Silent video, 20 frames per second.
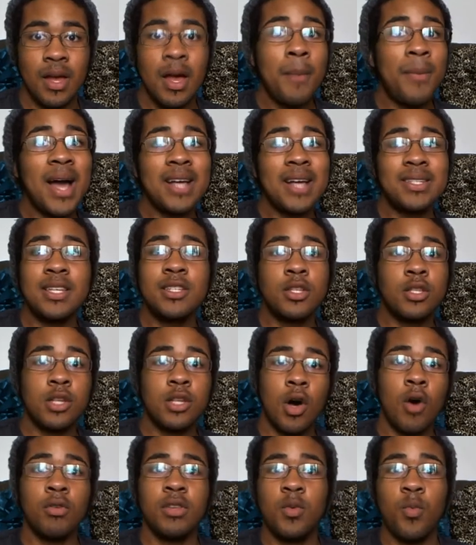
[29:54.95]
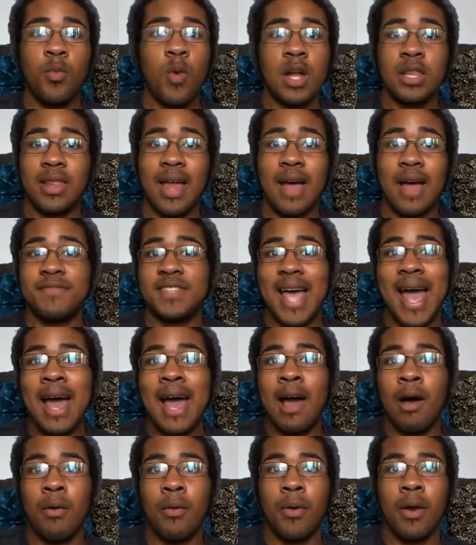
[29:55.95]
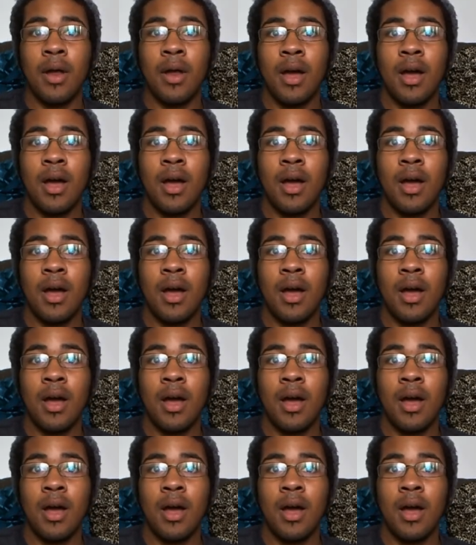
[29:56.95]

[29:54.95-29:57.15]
Pisces is the only one left out